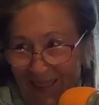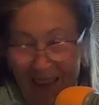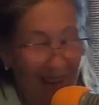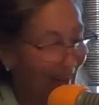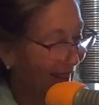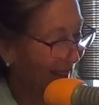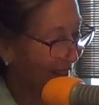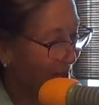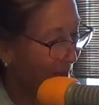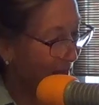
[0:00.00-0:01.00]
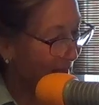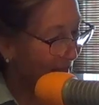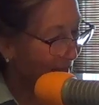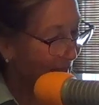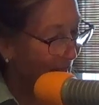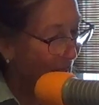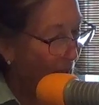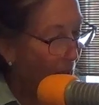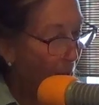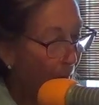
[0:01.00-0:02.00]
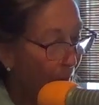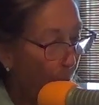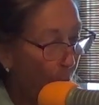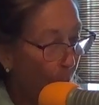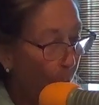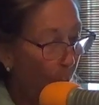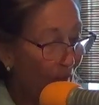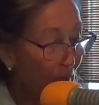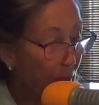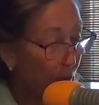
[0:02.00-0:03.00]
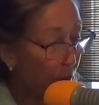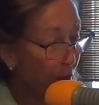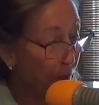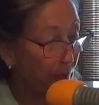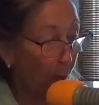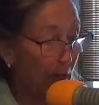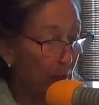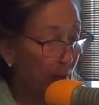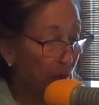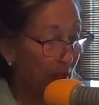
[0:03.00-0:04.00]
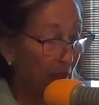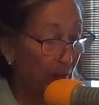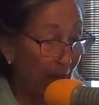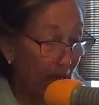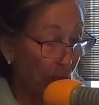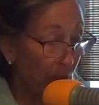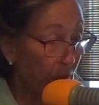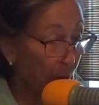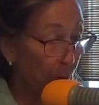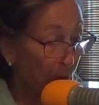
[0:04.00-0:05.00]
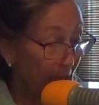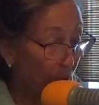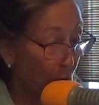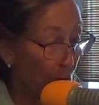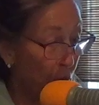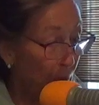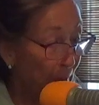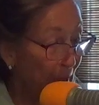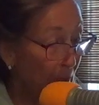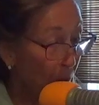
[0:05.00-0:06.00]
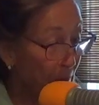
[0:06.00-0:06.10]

Yeah, it's amazing. 1/3 to 40% of patients who take sugar pill